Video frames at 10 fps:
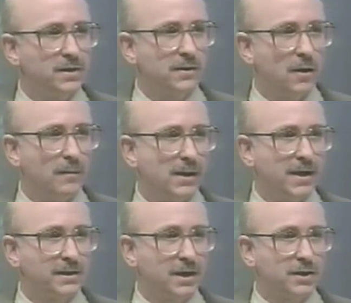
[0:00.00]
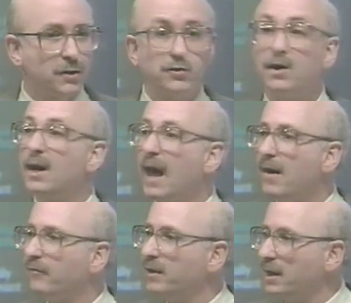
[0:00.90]
zero molested children, and
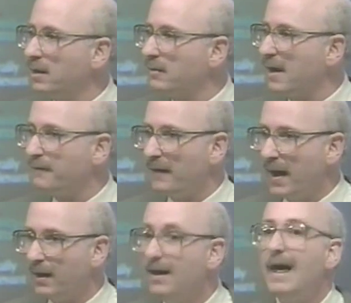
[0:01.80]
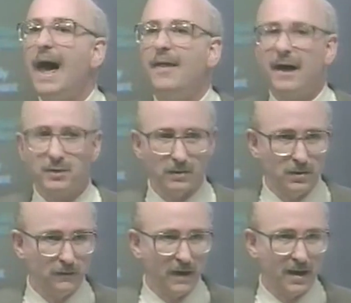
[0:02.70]
every year they fail, and that's what
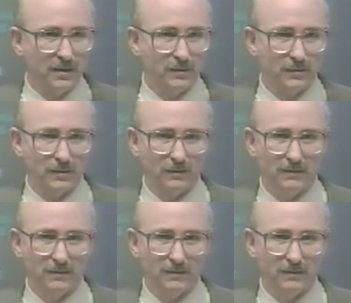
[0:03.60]
you've got to do too.